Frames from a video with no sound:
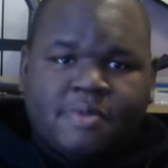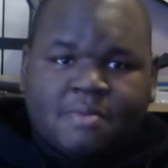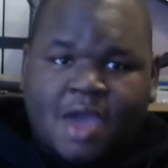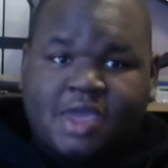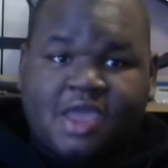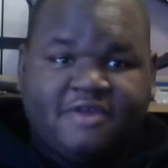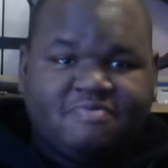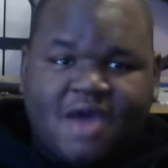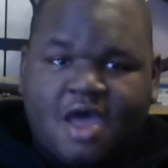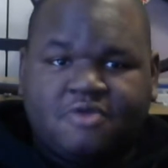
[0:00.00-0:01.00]
In my
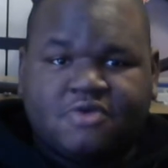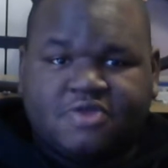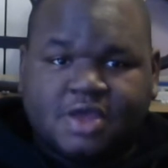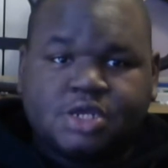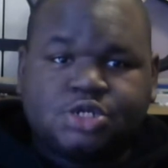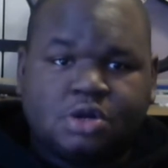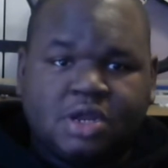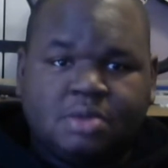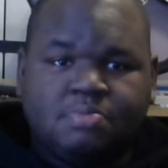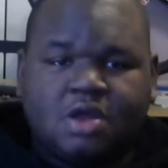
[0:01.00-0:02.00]
case, mine was
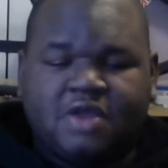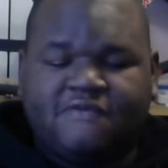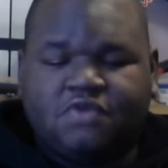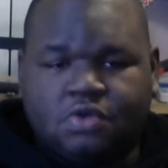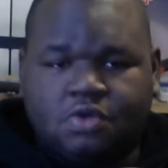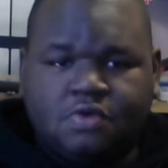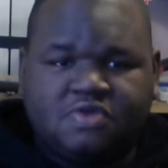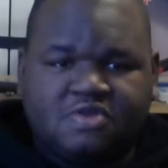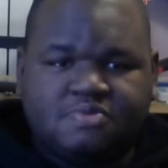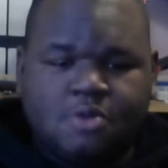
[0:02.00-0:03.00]
extreme, but if you
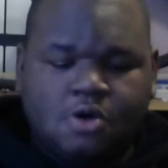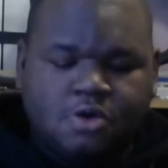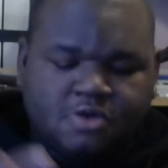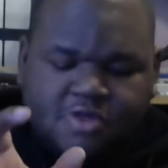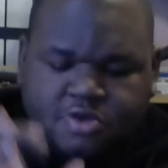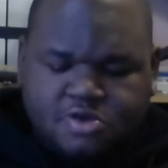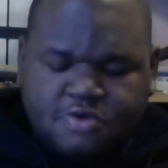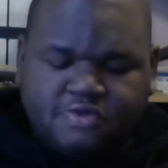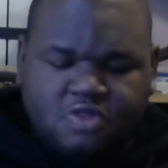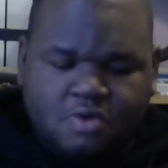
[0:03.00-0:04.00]
use his motors and
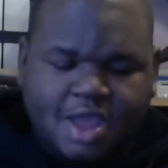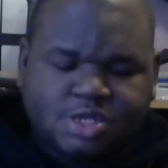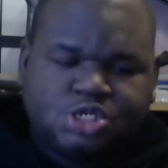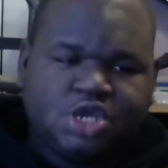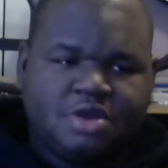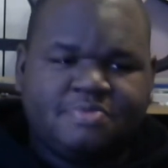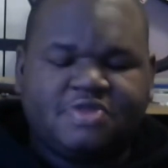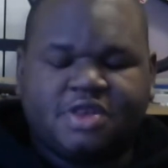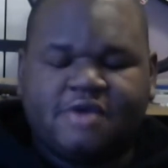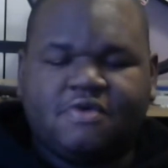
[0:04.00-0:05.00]
use the right
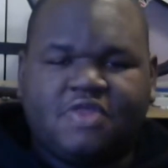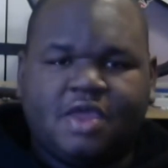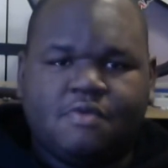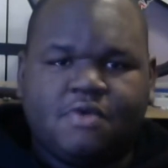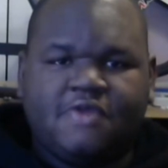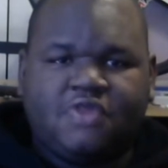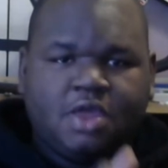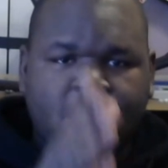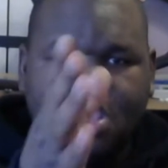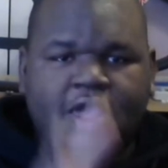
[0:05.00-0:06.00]
shims and everything with it,